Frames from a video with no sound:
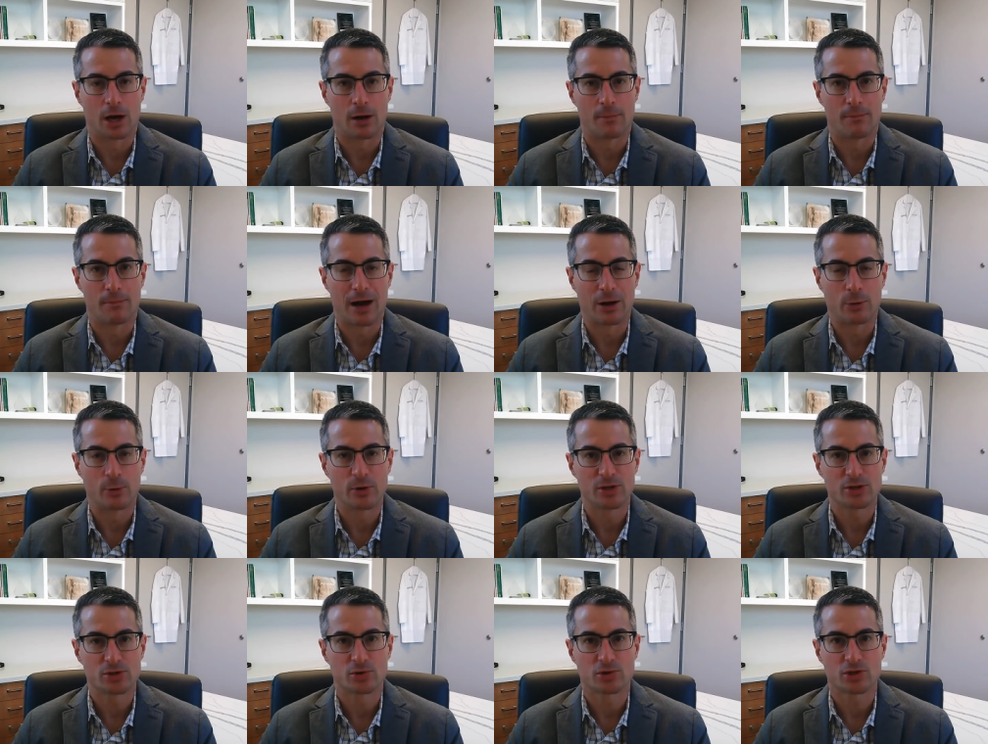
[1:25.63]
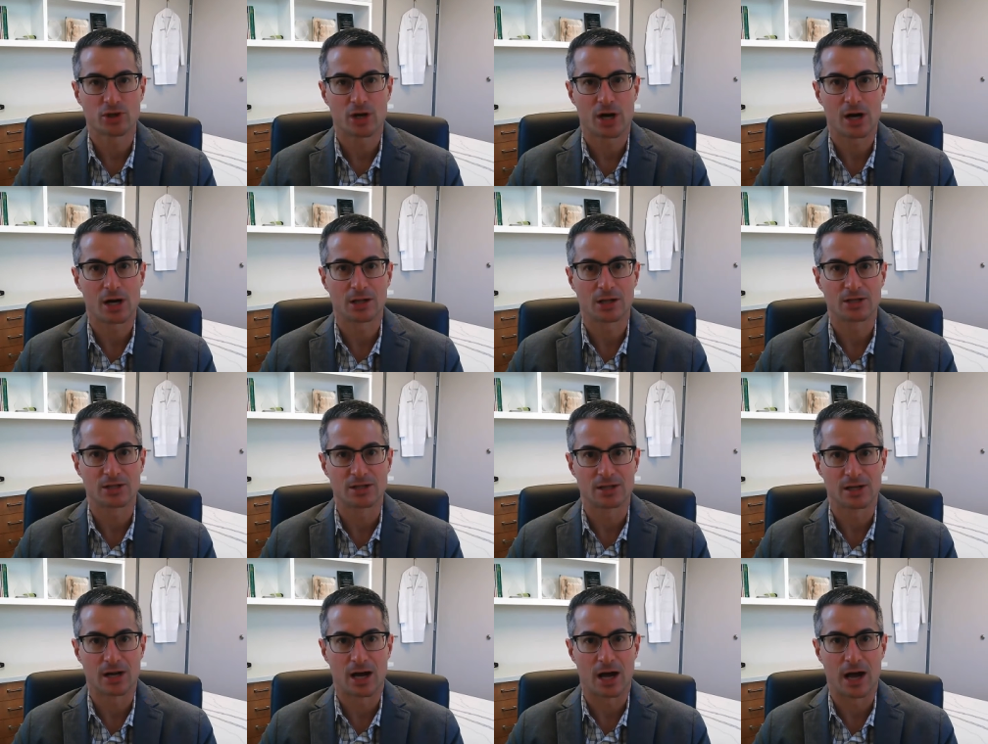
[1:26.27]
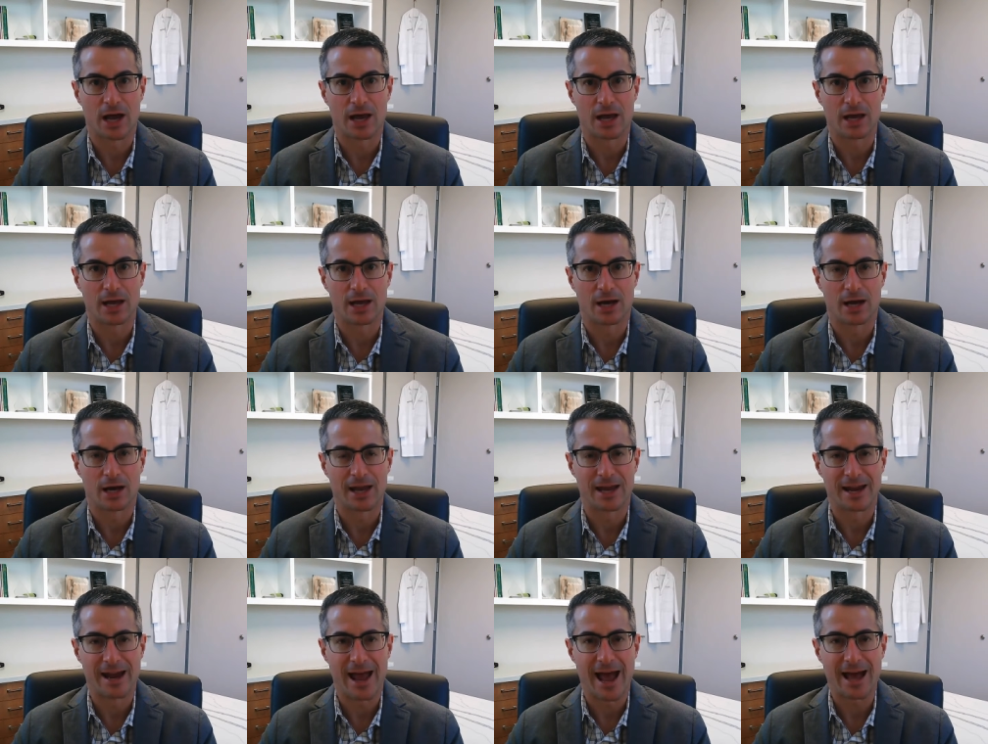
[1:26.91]
my research colleagues and I
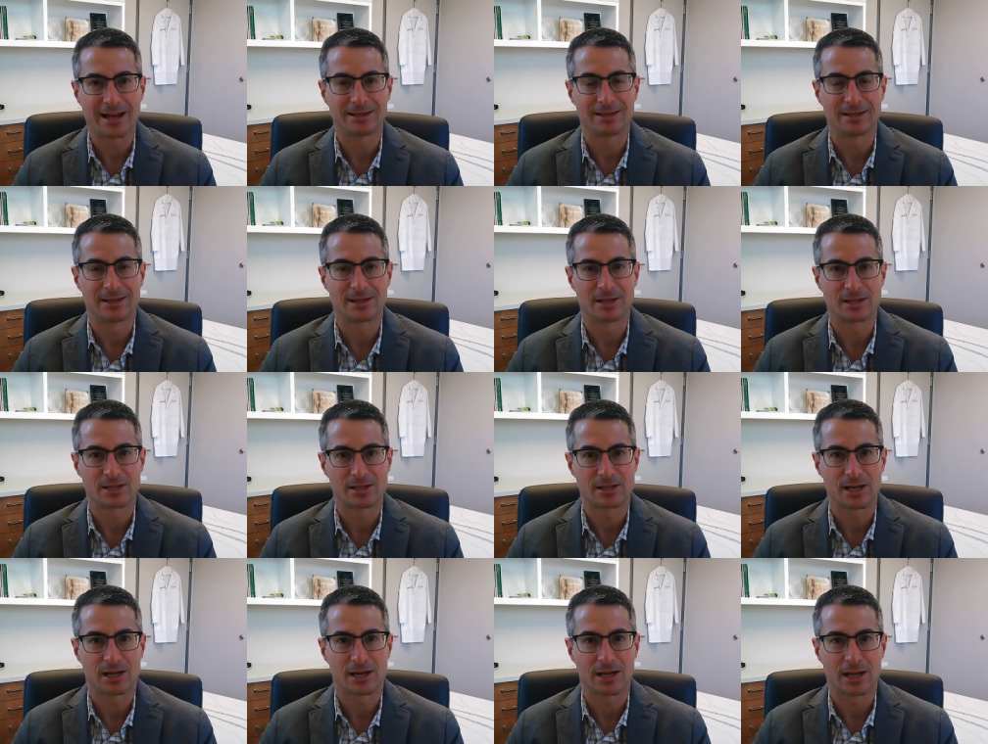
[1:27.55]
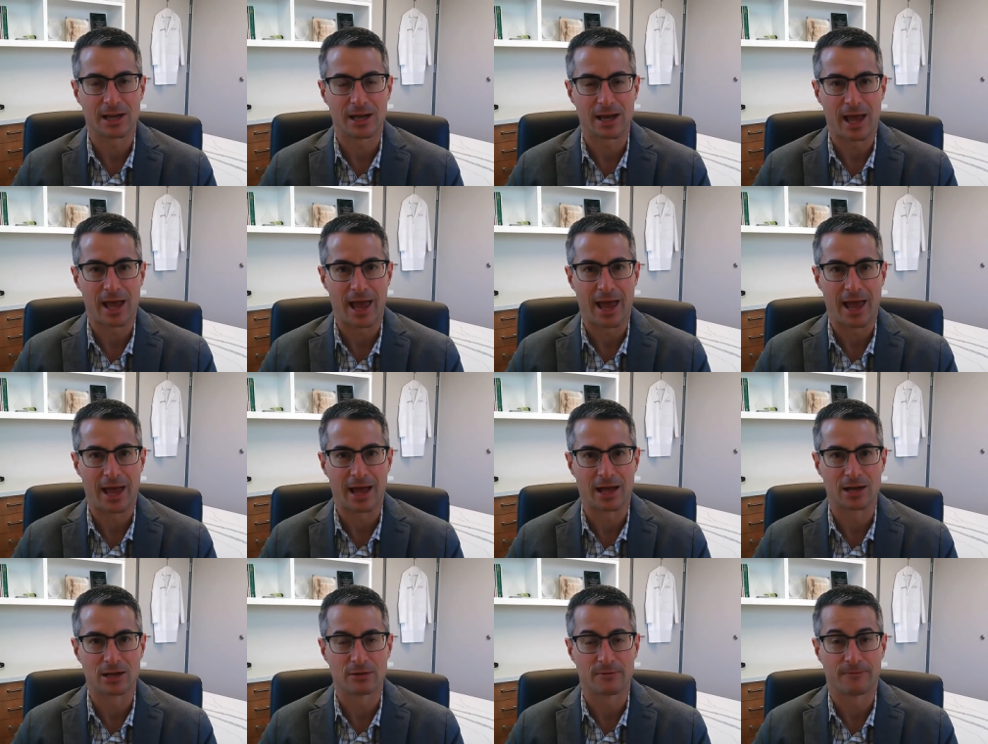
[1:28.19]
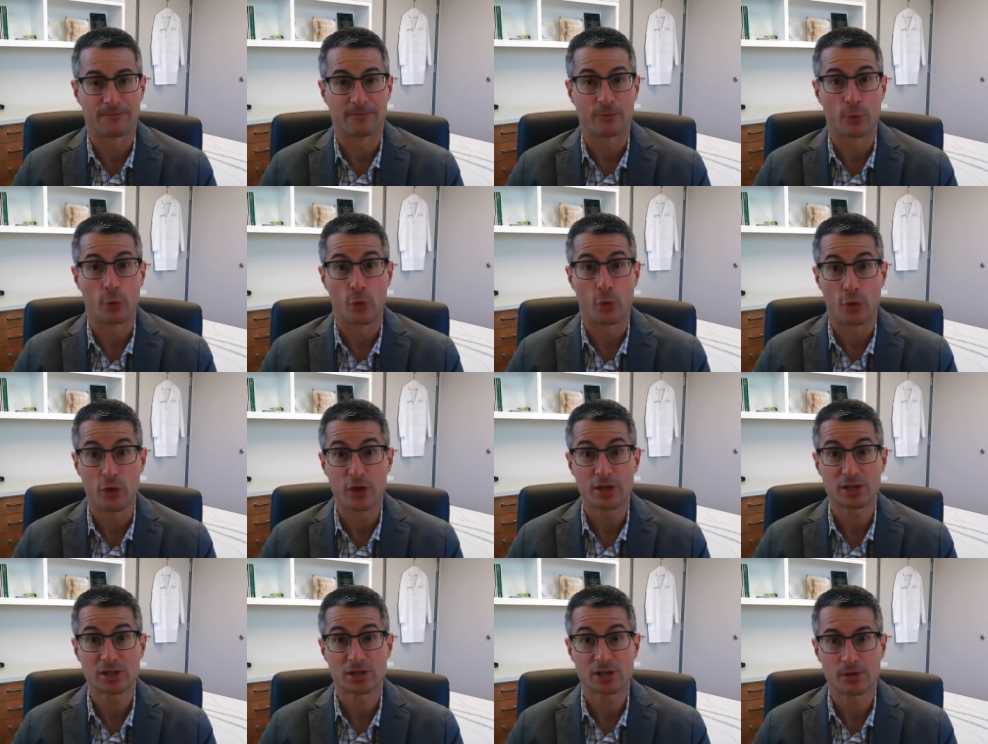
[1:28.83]
enacted this study, and for
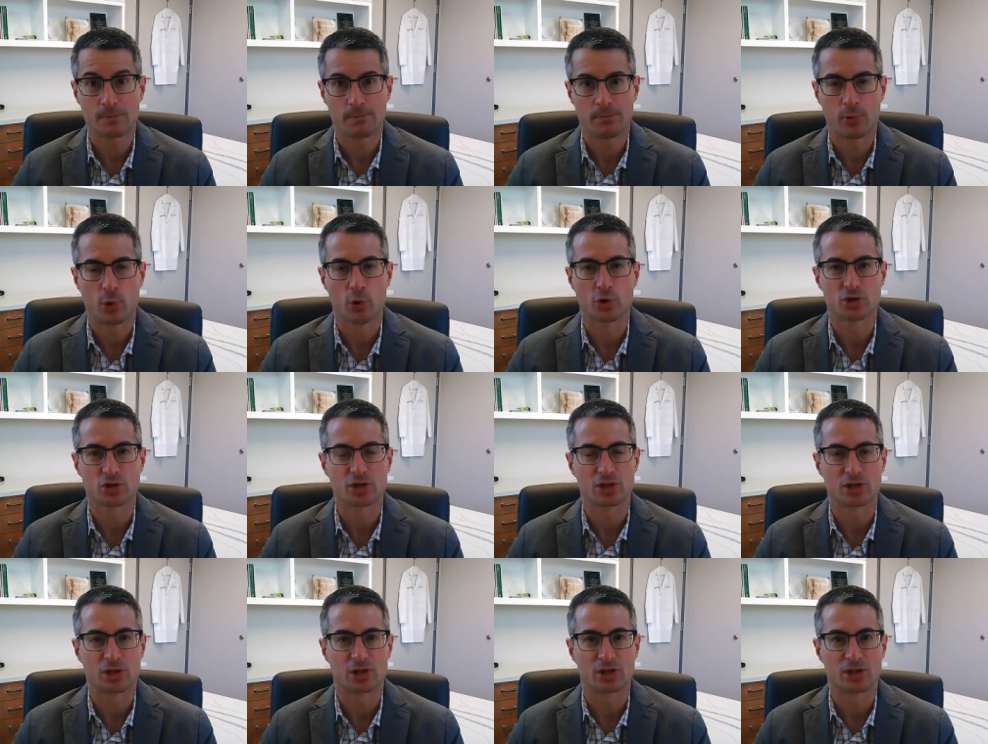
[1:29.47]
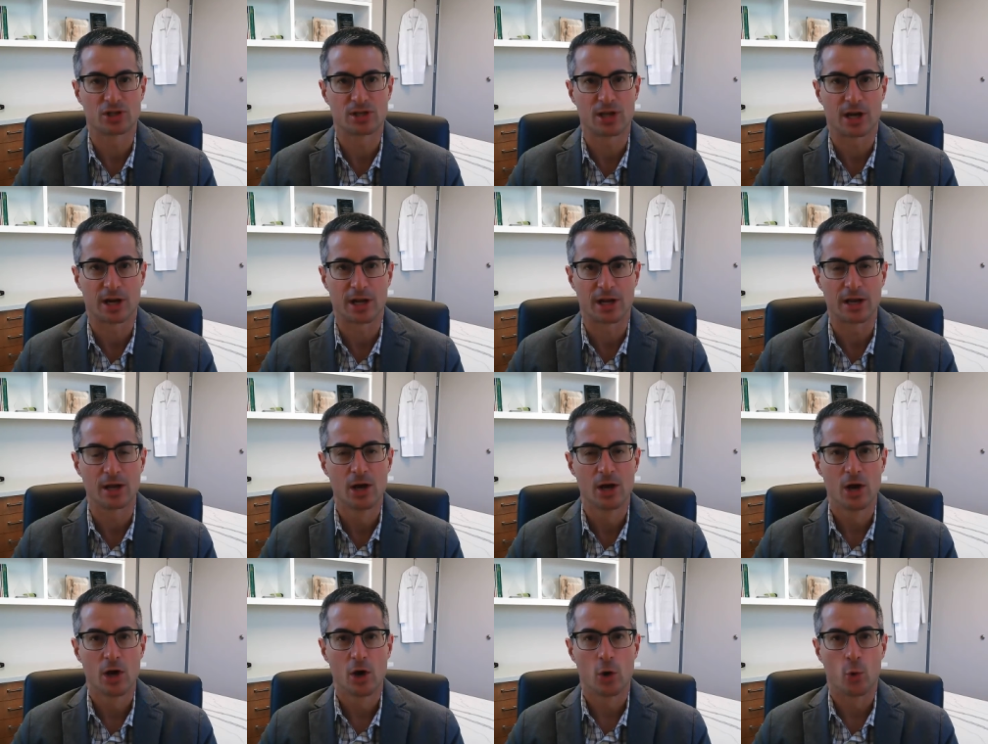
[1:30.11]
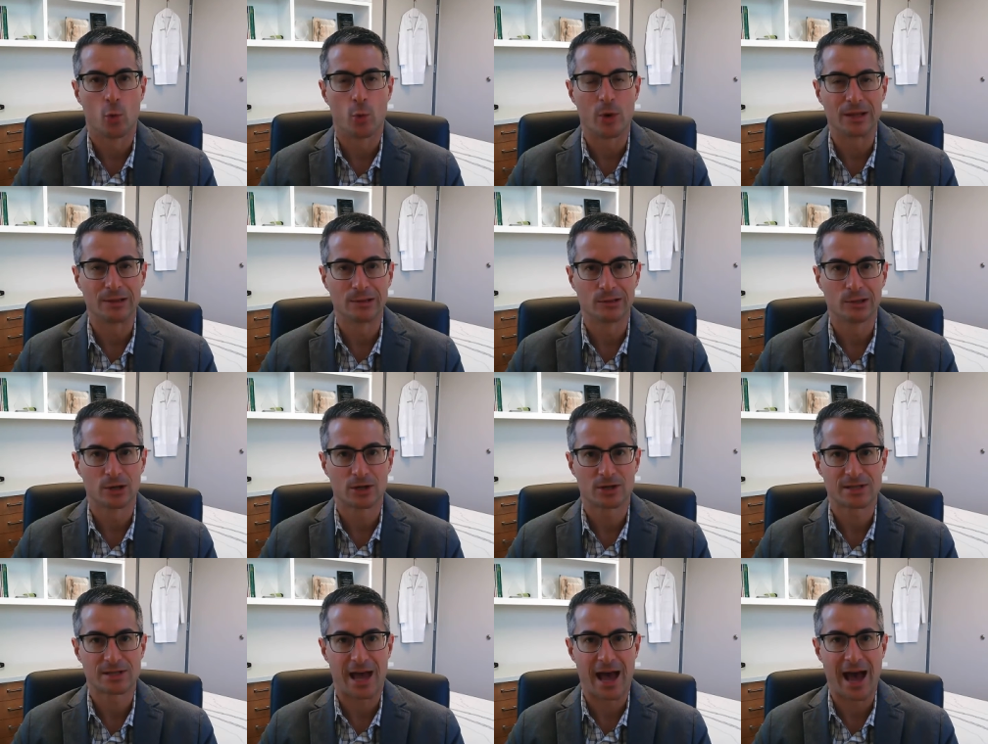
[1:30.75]
this portion of the study, we
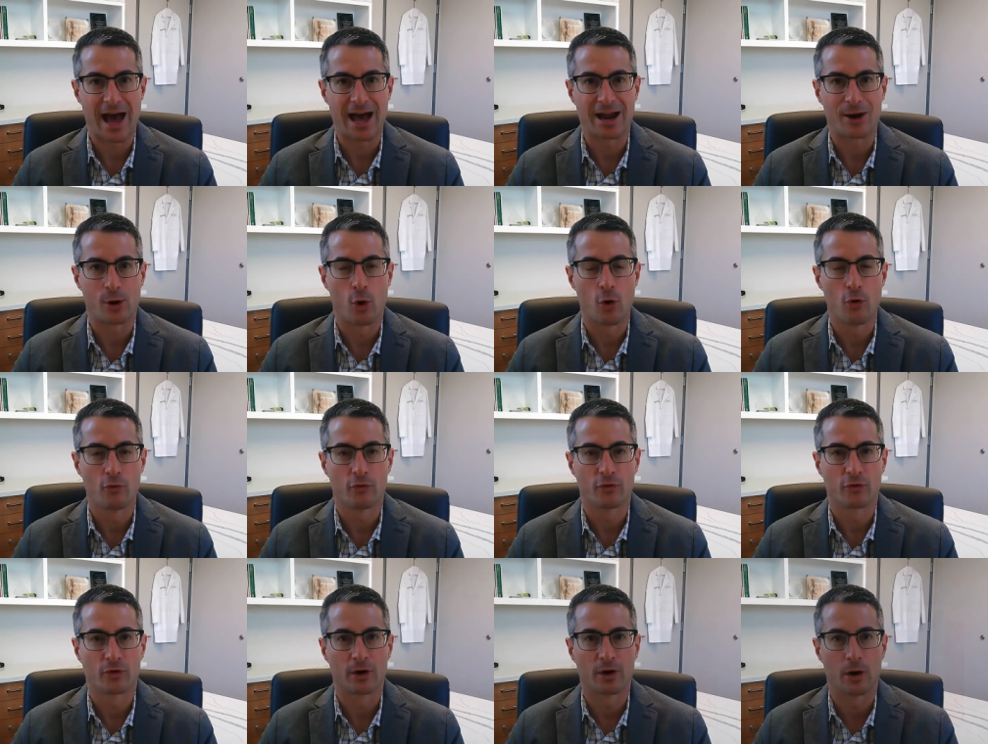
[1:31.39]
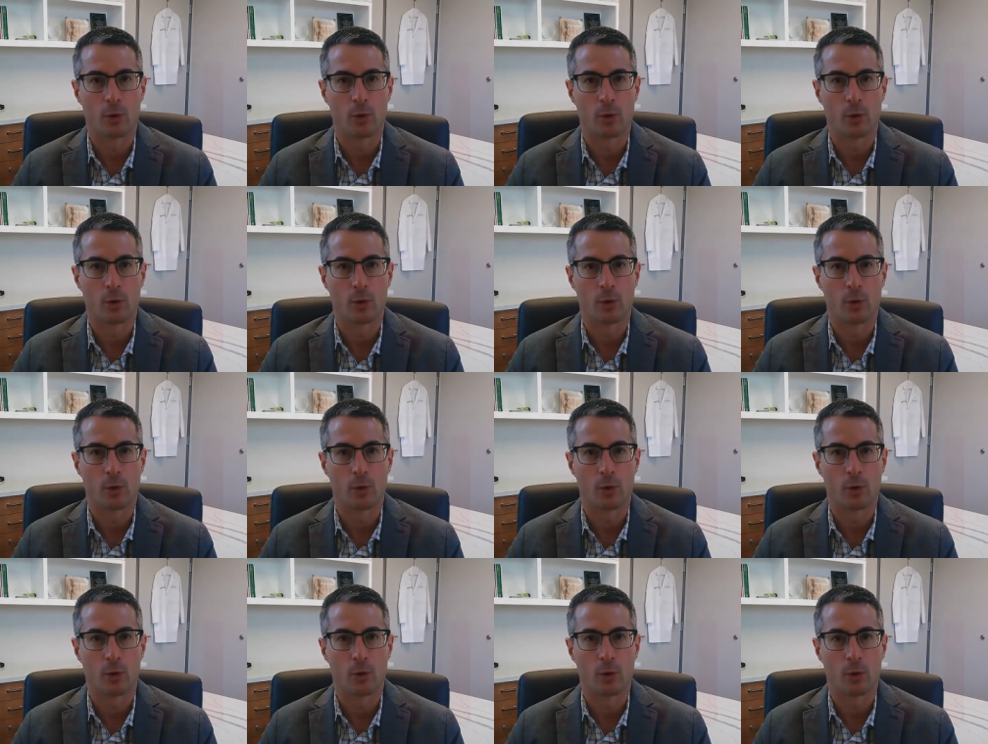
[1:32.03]
looked at over